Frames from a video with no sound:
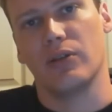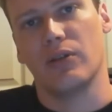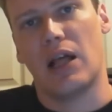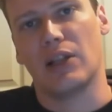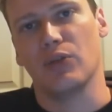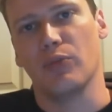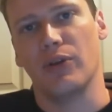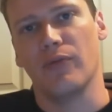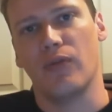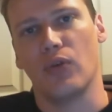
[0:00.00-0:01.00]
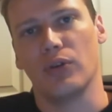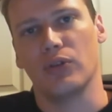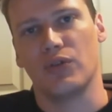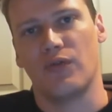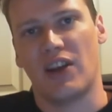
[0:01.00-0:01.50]
aluminium foil
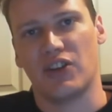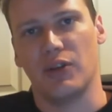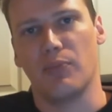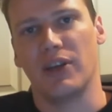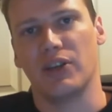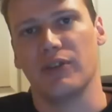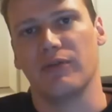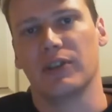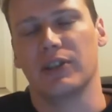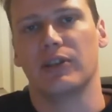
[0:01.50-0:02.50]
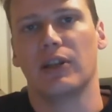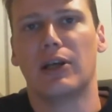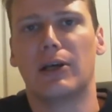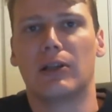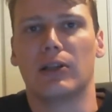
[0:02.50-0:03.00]
and just fashion a makeshift lid
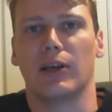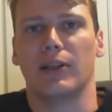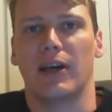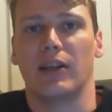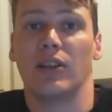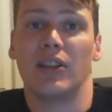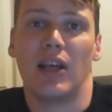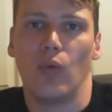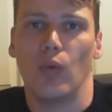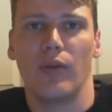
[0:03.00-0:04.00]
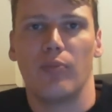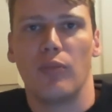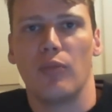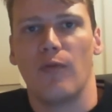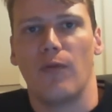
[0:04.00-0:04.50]
like that, and that'll work
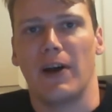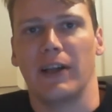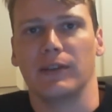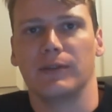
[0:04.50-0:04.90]
fine.